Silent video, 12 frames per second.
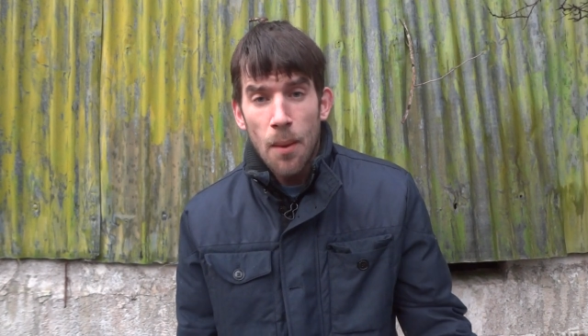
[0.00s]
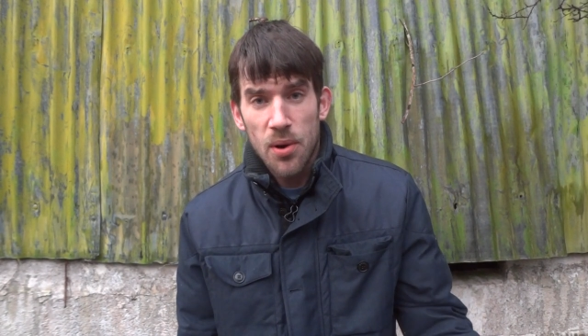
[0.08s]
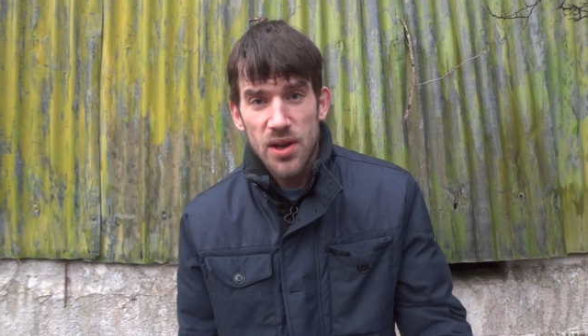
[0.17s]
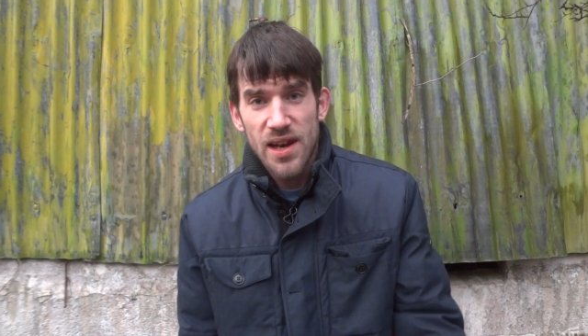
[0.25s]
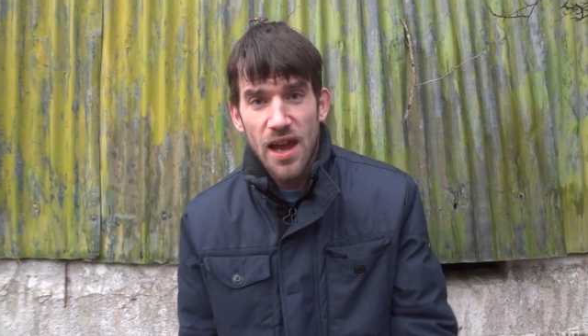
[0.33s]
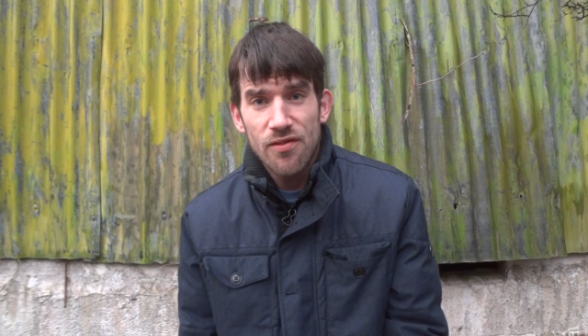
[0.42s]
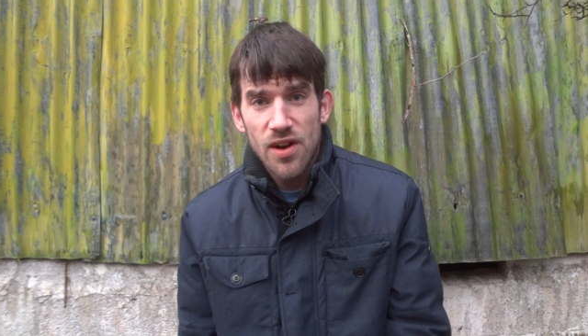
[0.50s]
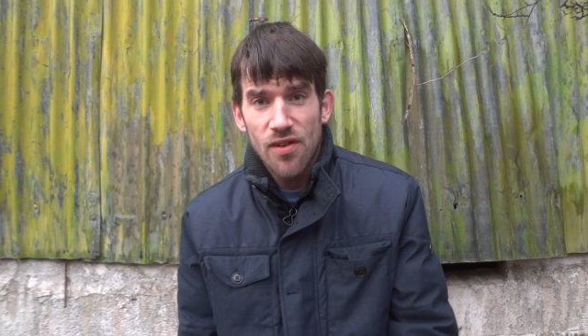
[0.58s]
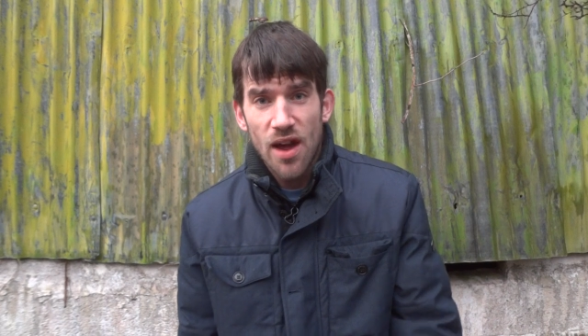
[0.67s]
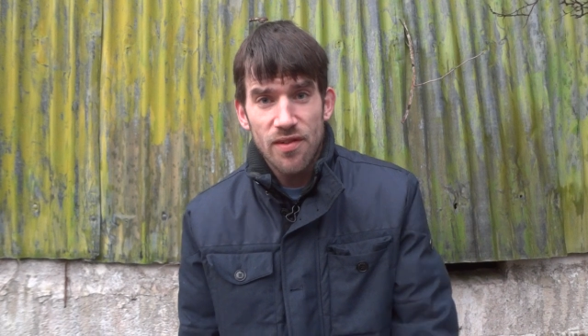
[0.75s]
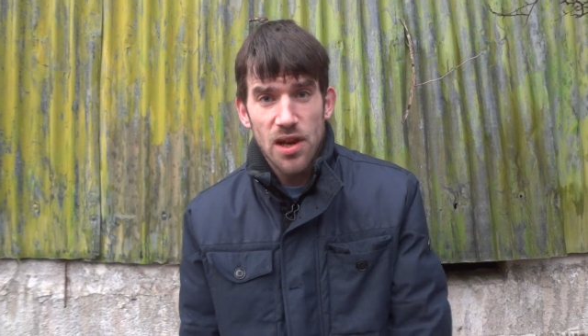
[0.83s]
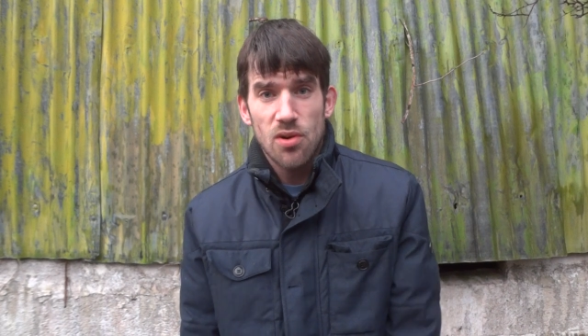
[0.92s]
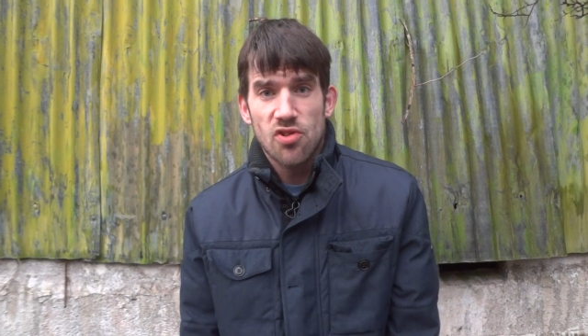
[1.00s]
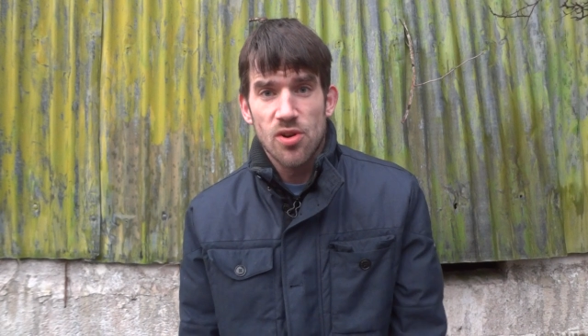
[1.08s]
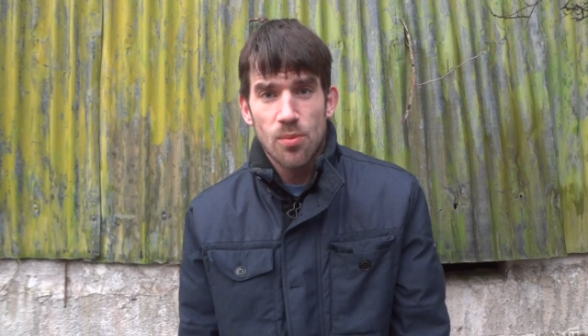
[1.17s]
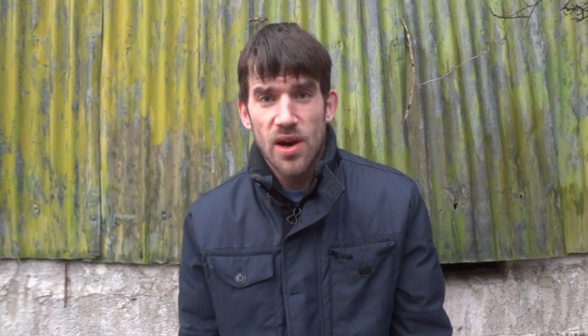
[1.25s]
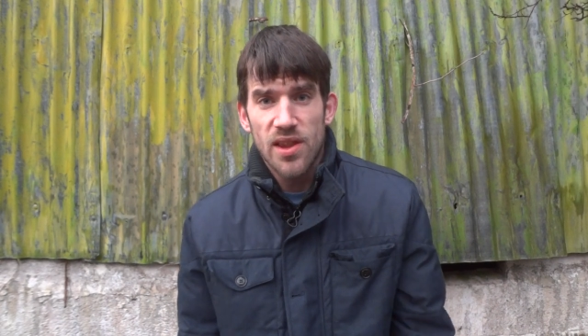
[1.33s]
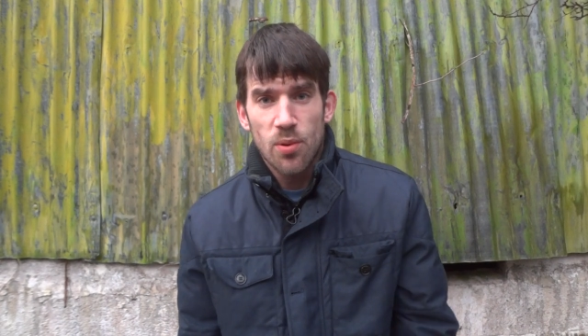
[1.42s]
But in every
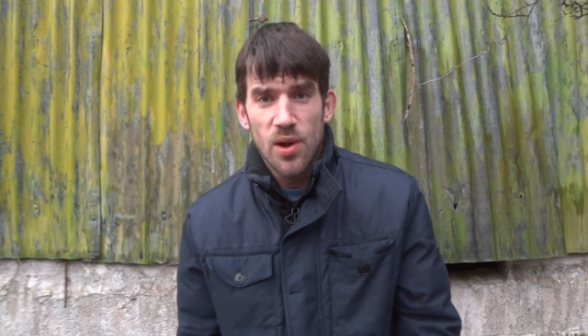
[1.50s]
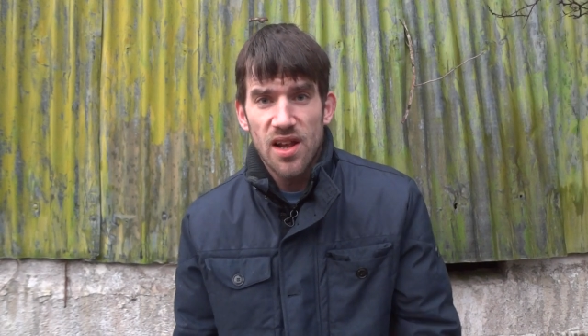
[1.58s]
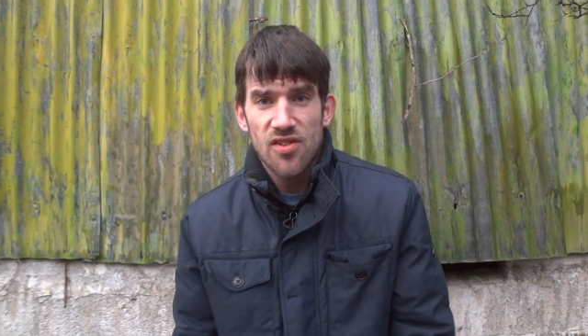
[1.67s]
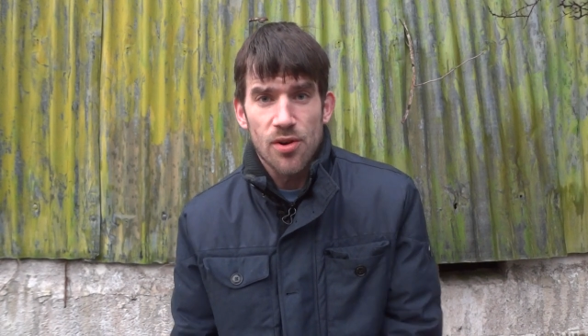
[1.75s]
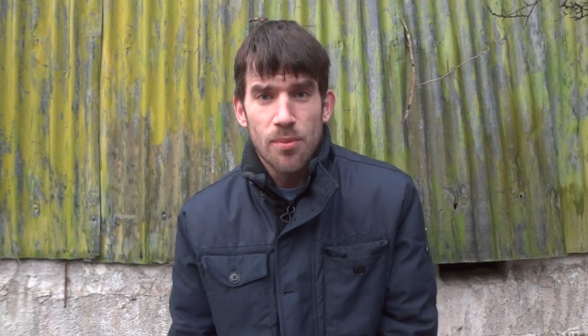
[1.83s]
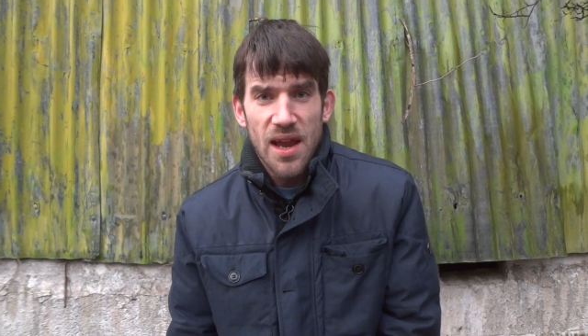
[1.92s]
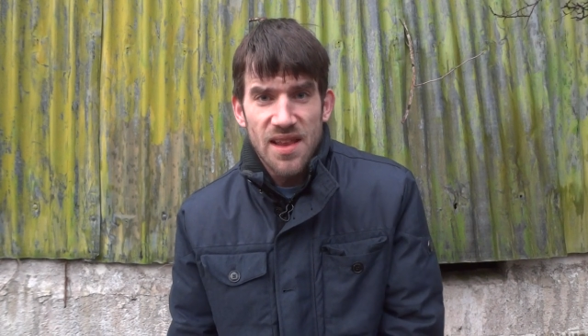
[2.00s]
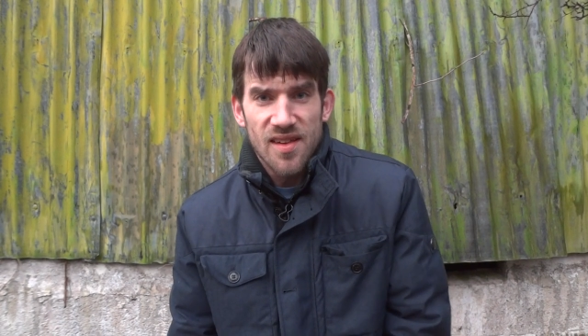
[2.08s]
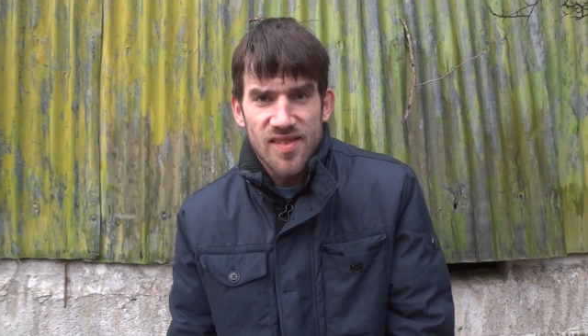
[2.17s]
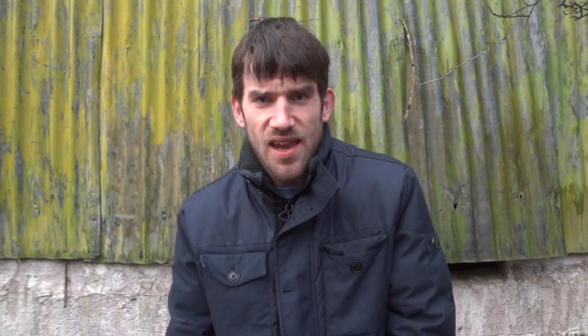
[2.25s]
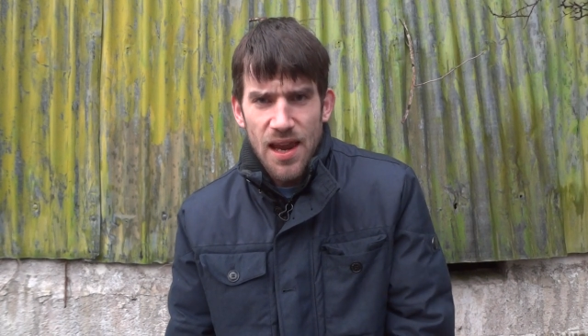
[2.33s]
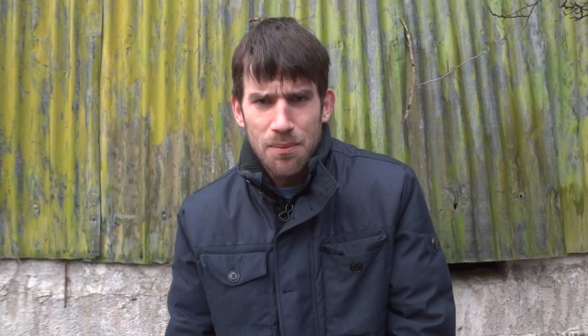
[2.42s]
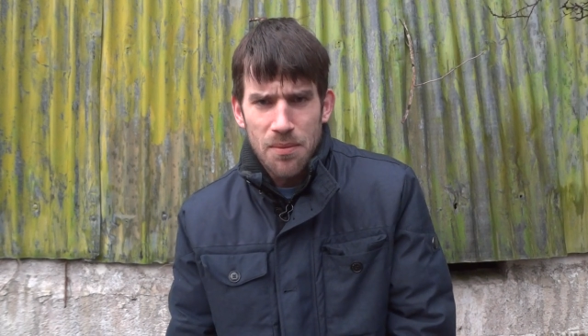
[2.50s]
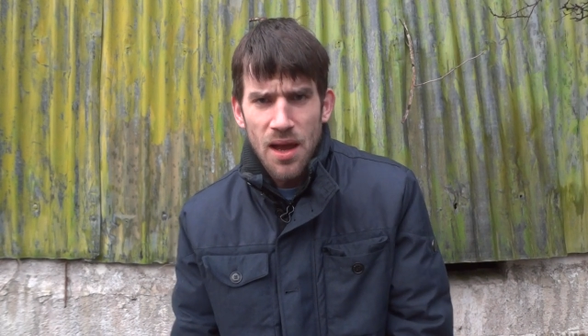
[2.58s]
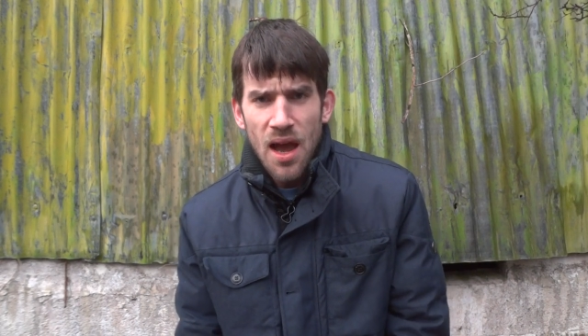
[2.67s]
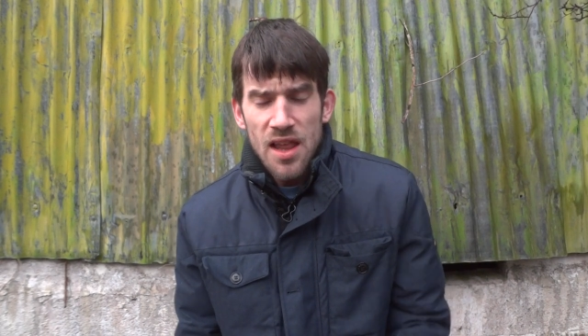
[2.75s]
revolution where the wheels remain the same,